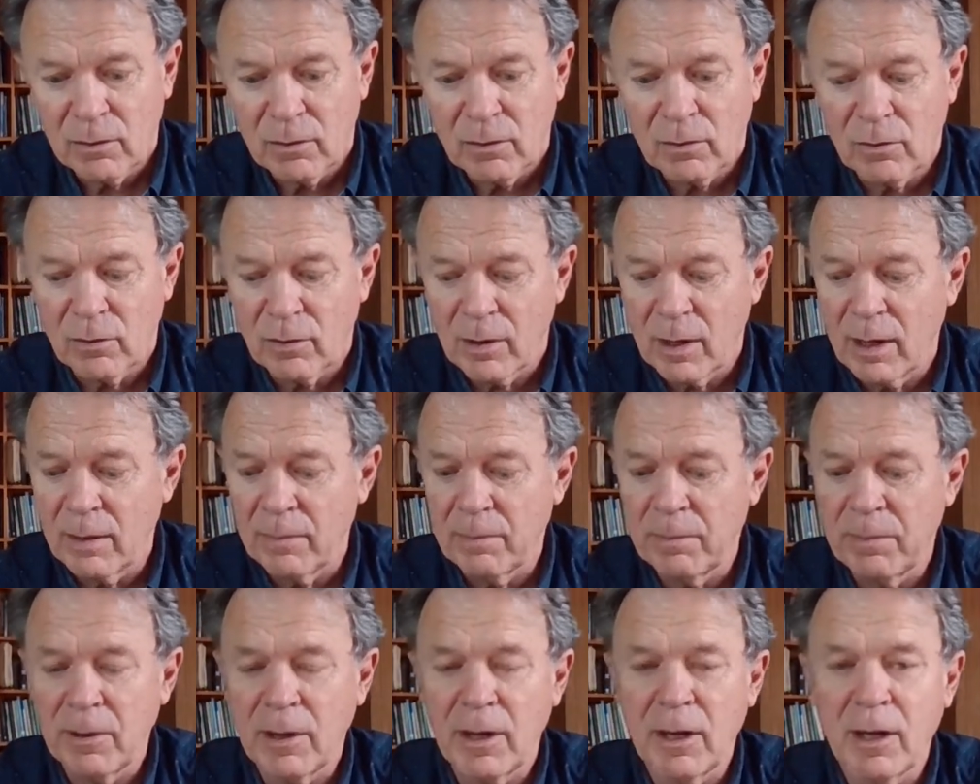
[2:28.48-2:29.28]

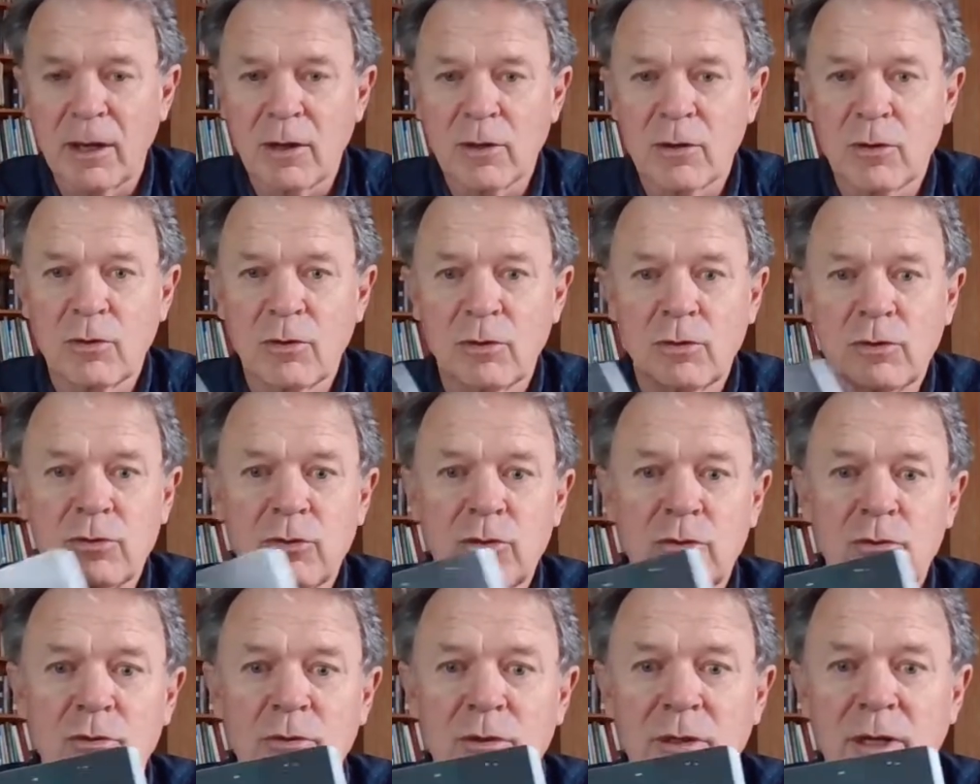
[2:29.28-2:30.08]
Grandpa could
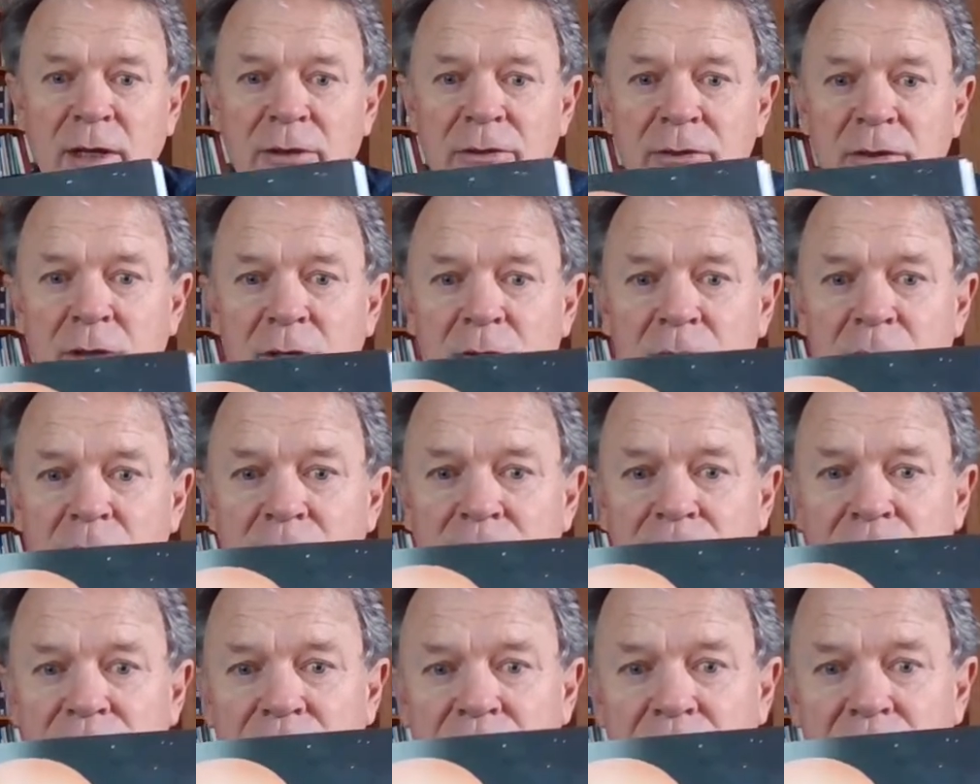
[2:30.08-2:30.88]
do nothing.
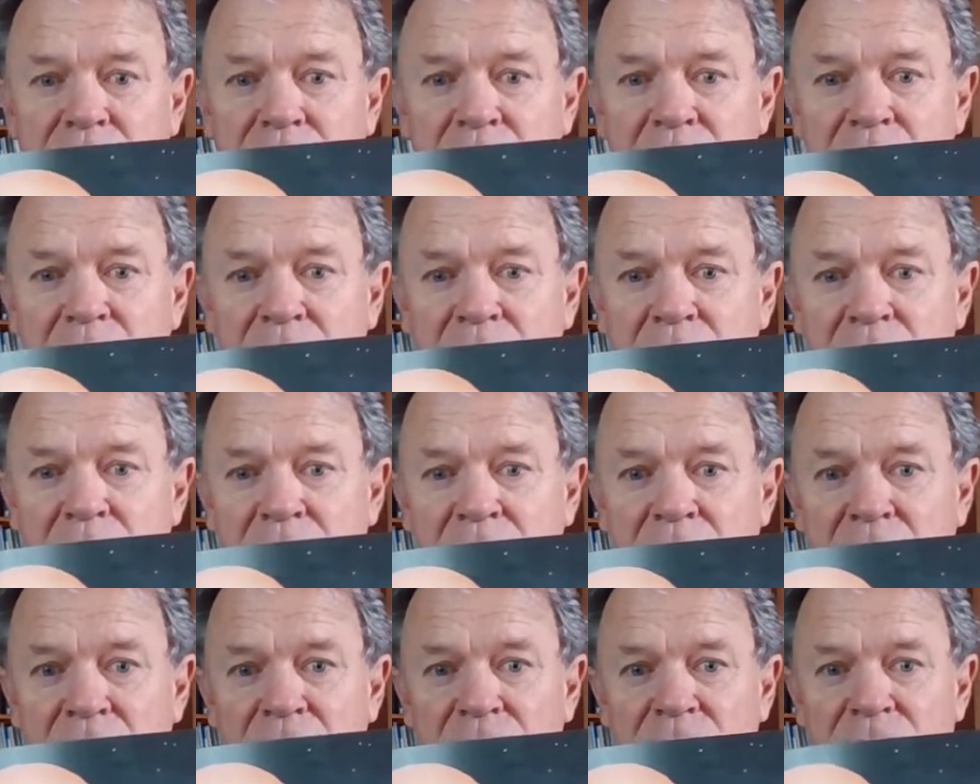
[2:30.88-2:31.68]

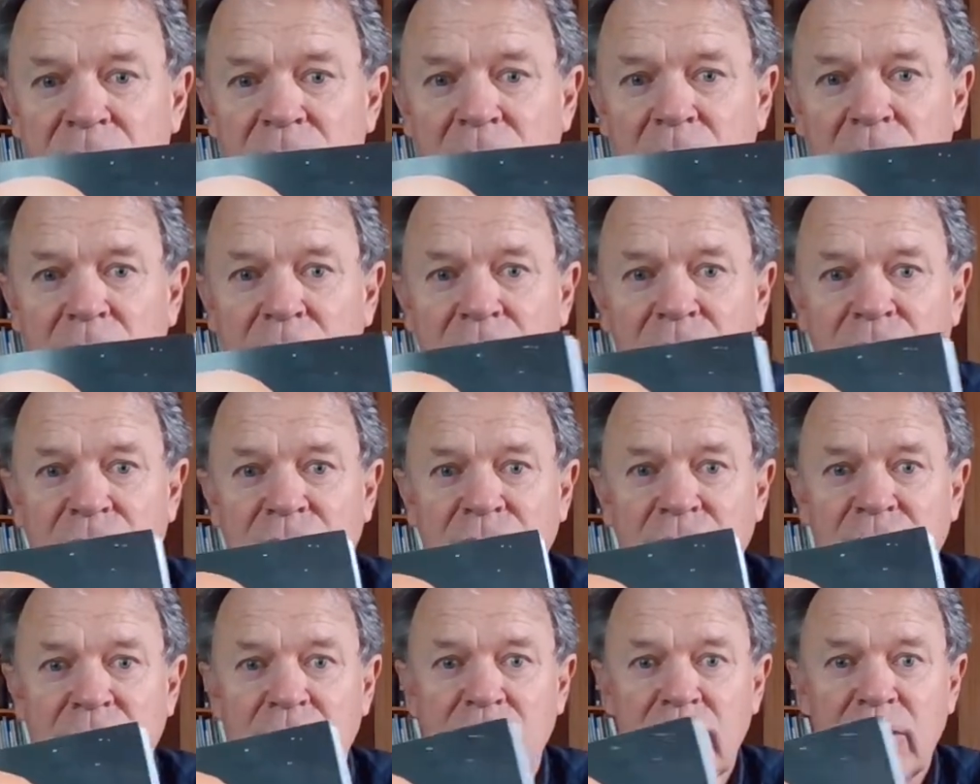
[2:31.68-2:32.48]
A little
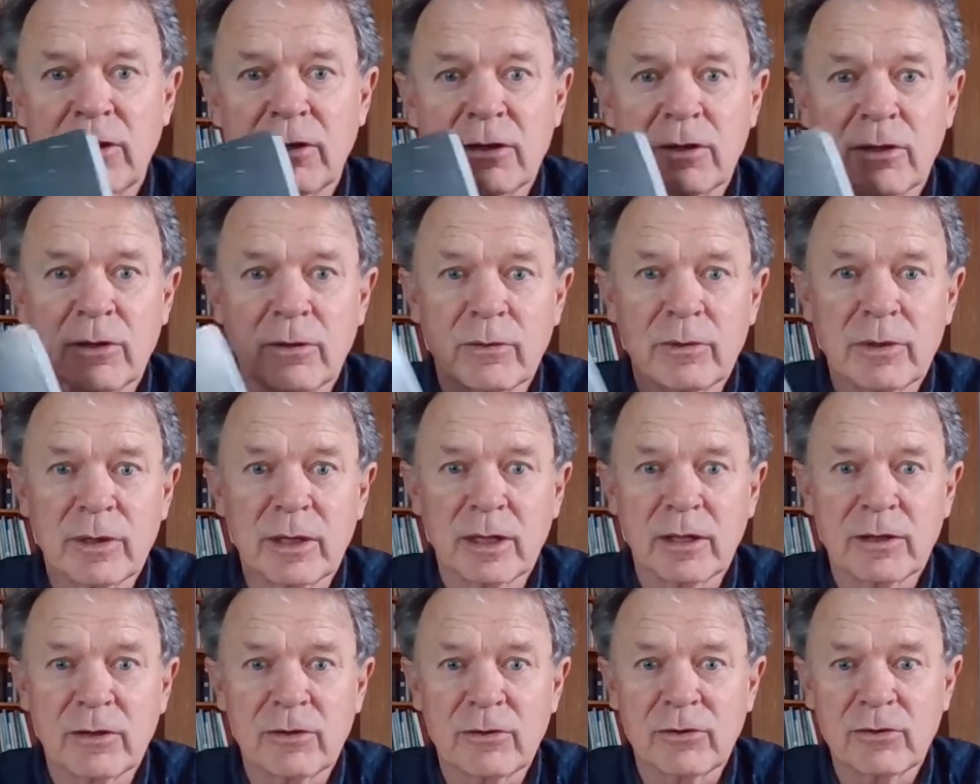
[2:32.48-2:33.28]
tear going
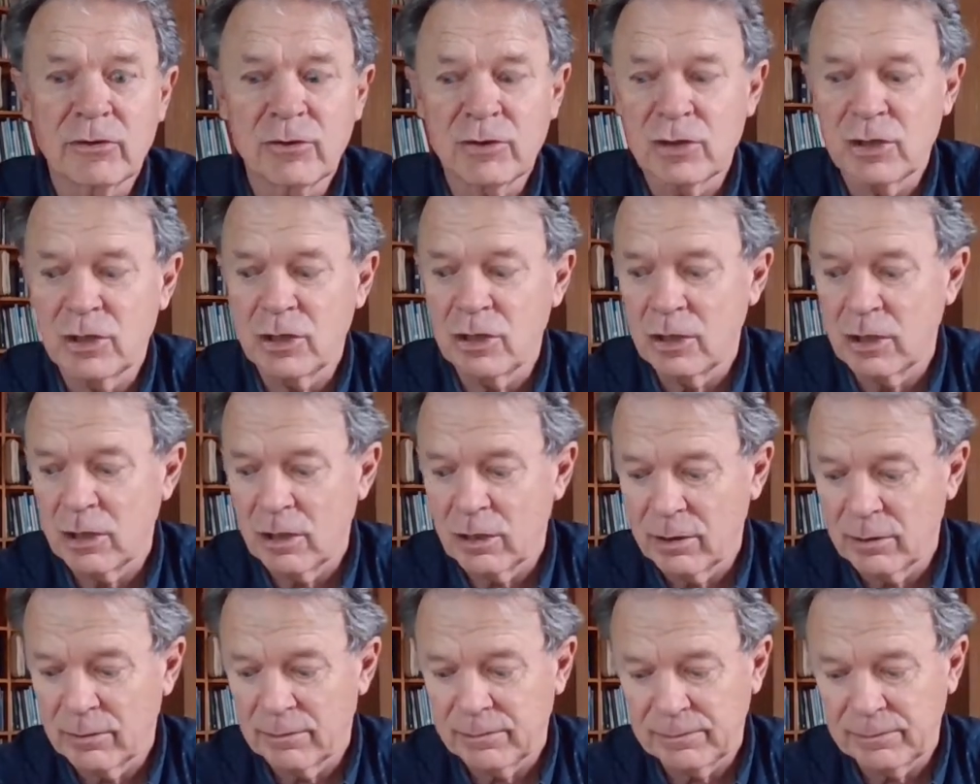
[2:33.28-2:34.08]
down his cheek.